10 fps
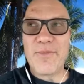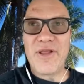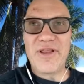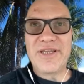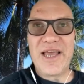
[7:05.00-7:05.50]
up
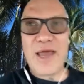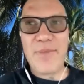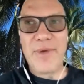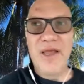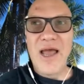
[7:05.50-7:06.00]
all the
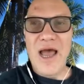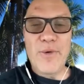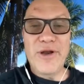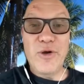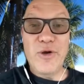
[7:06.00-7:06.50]
time, and
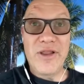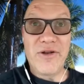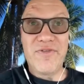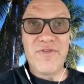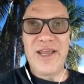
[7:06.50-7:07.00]
I want to do
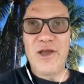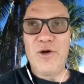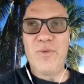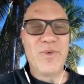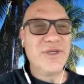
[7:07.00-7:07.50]
another
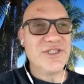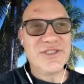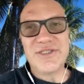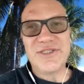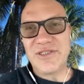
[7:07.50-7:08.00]
video. We
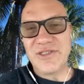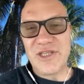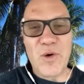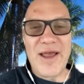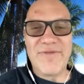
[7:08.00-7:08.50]
just
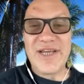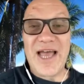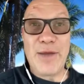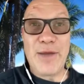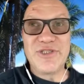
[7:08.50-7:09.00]
don't have
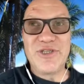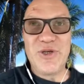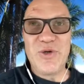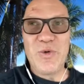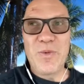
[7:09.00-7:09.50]
time to
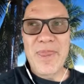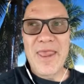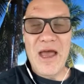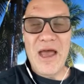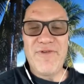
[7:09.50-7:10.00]
do
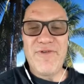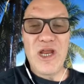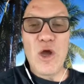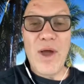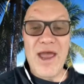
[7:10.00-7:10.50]
a
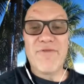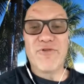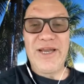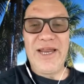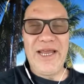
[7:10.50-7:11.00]
video
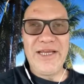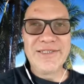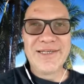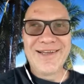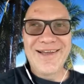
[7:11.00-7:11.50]
every day.
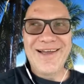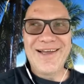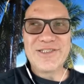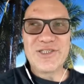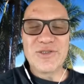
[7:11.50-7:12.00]

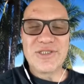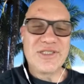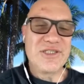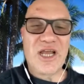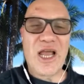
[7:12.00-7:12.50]
So it's
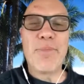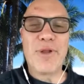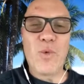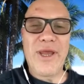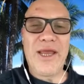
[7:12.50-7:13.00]
just a
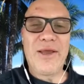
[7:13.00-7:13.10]
couple a